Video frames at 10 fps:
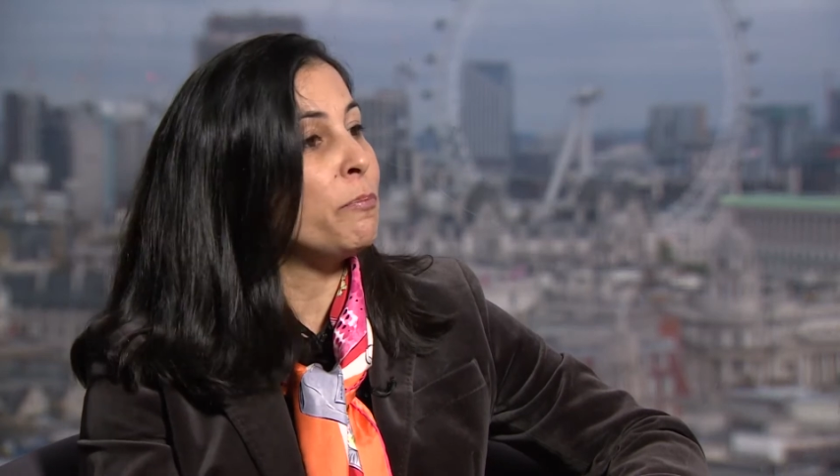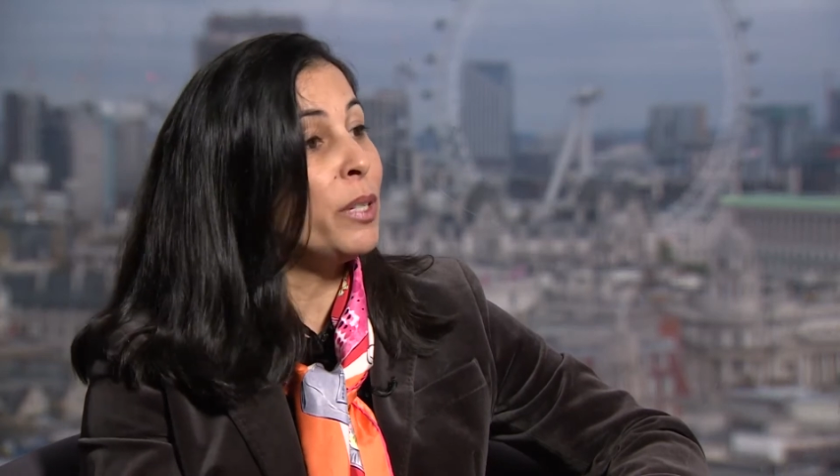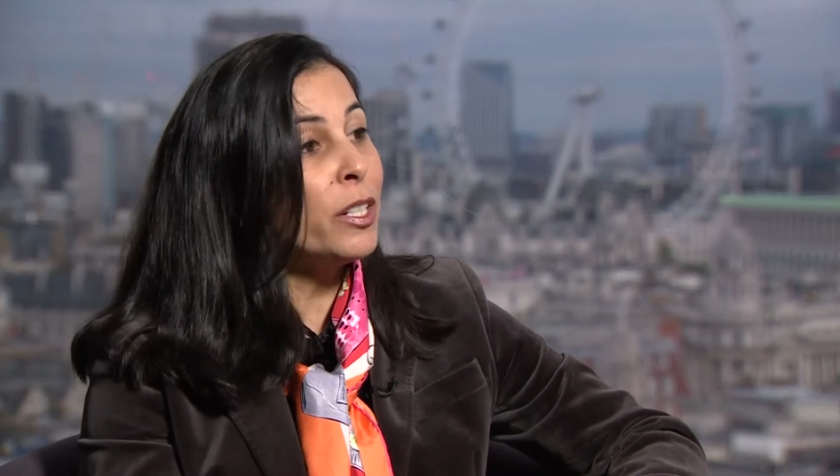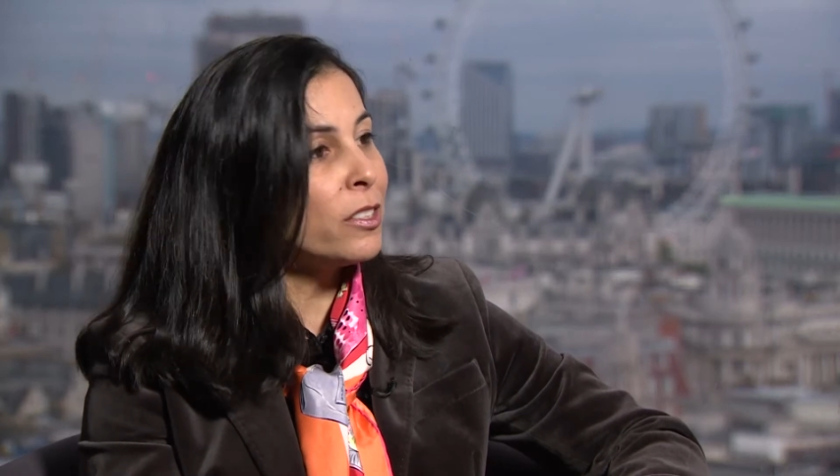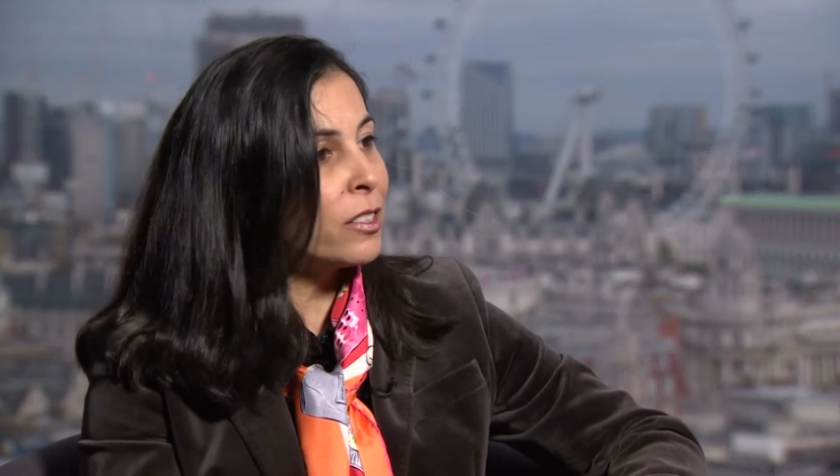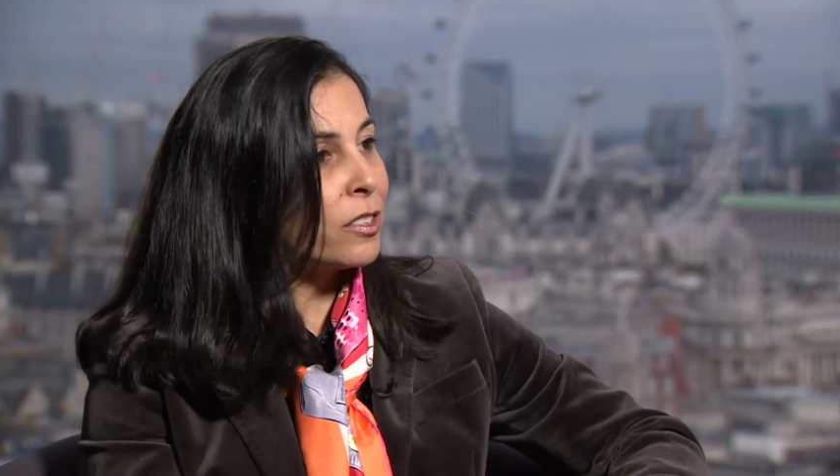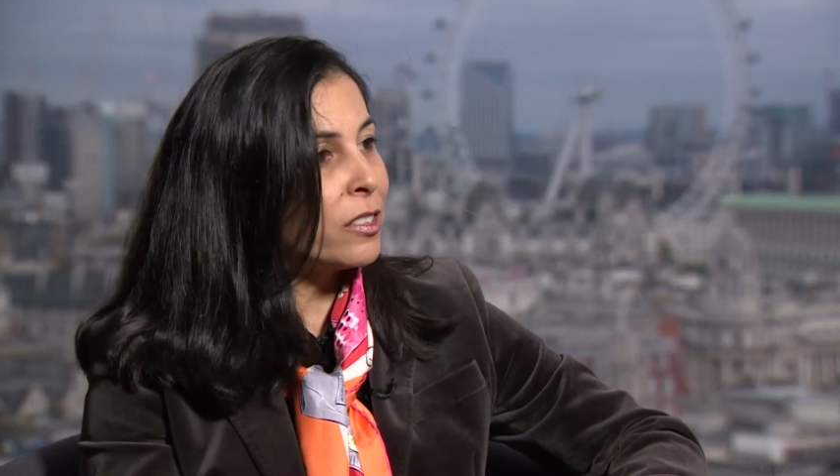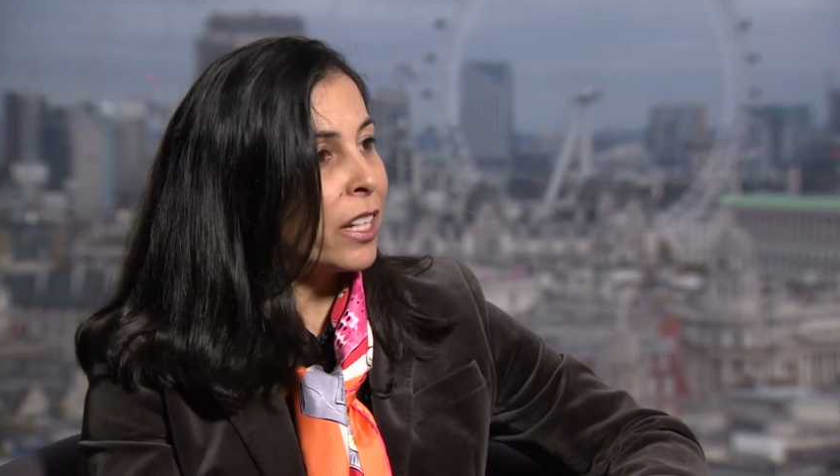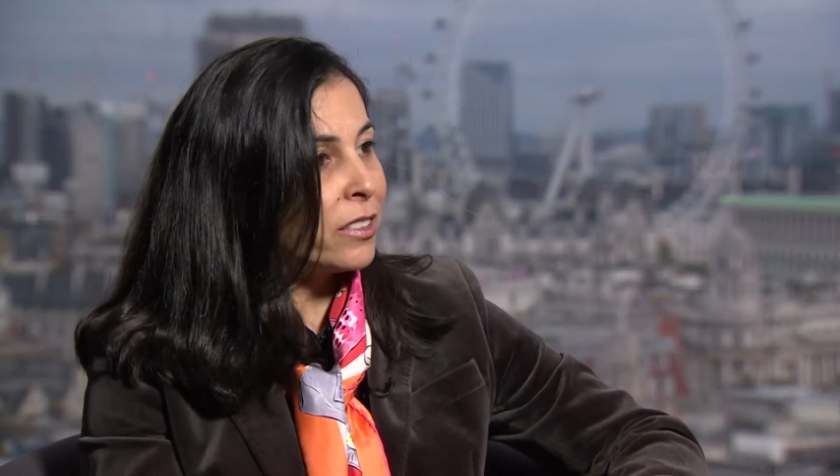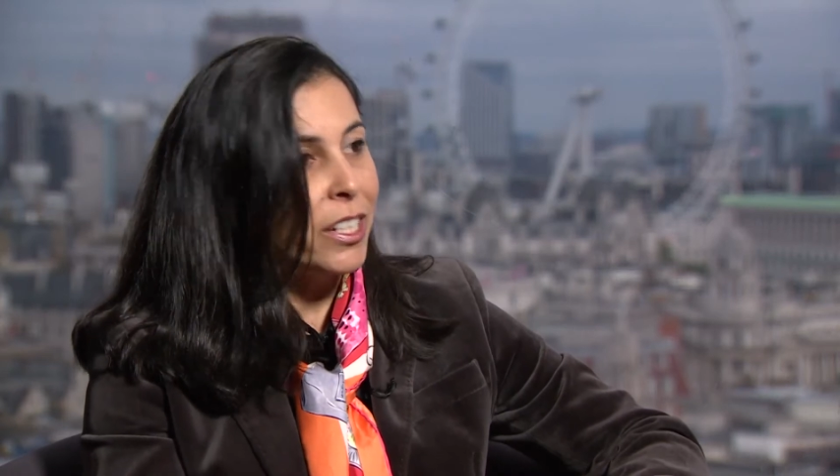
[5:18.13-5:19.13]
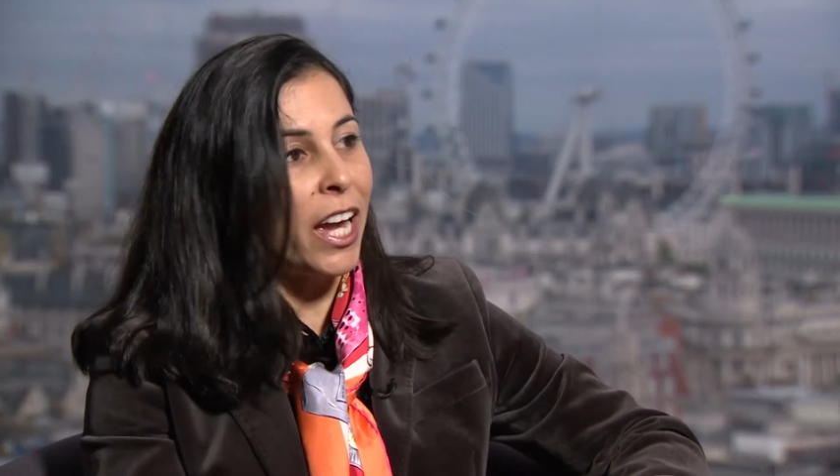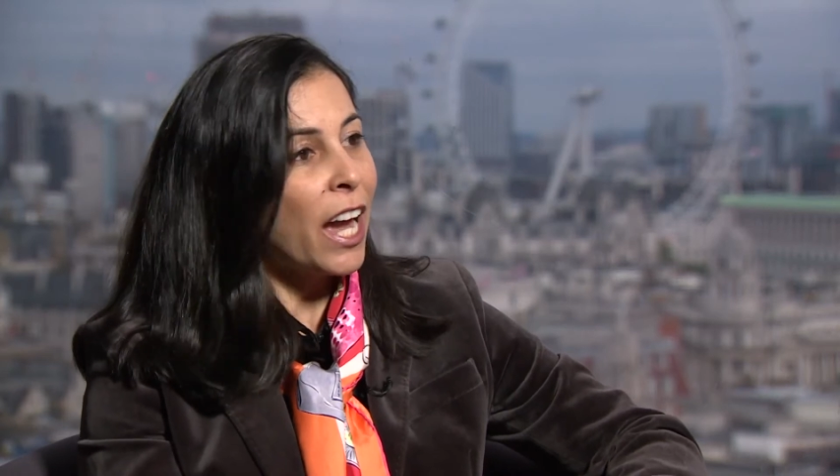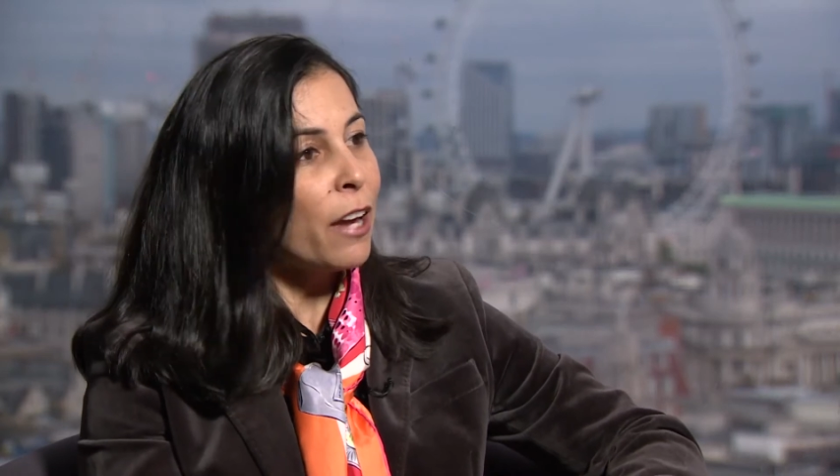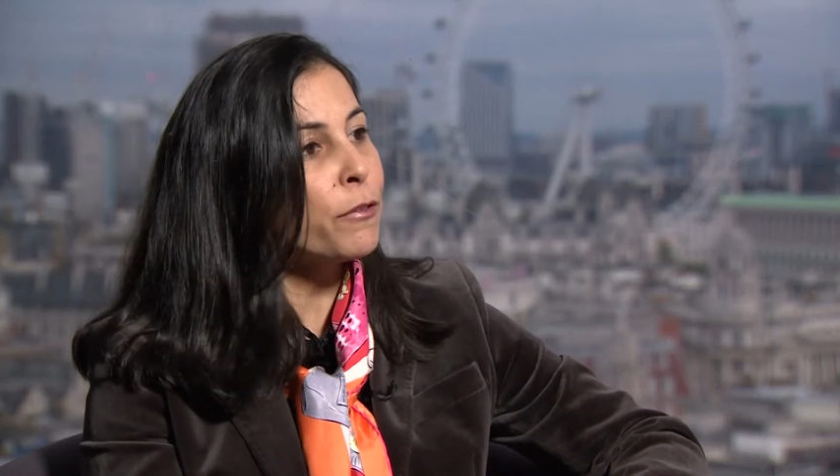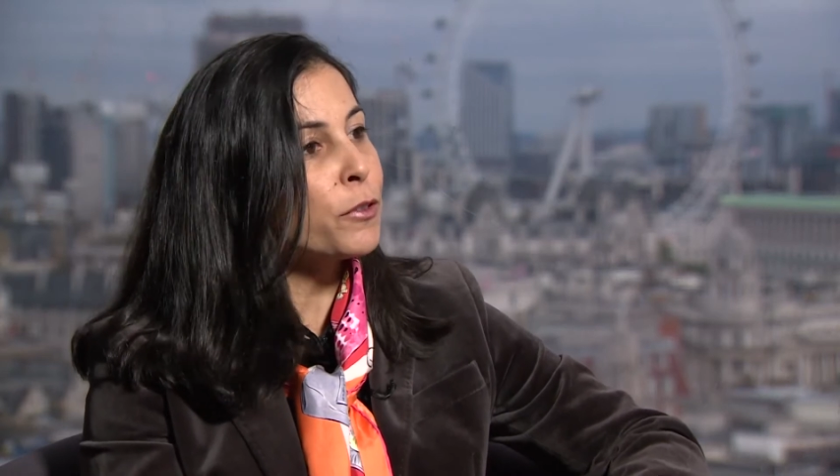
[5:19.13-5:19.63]
business that they
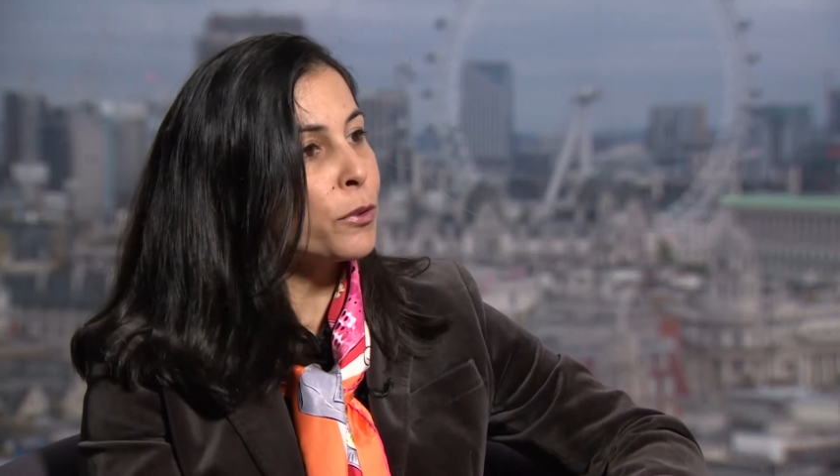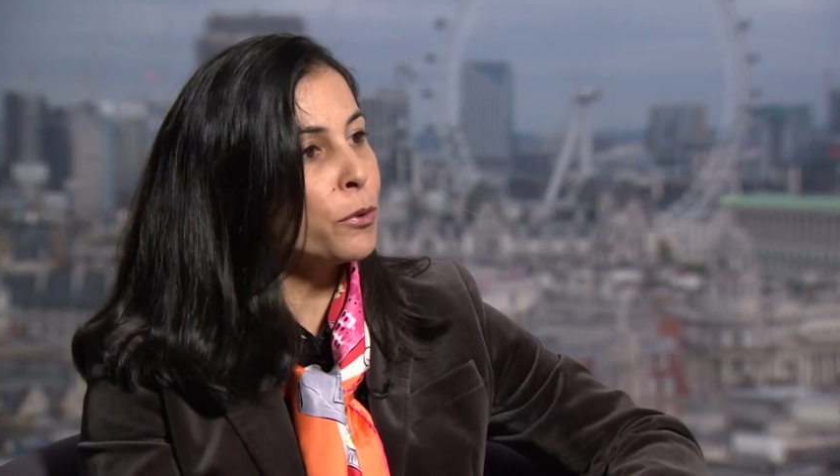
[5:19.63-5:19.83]
have to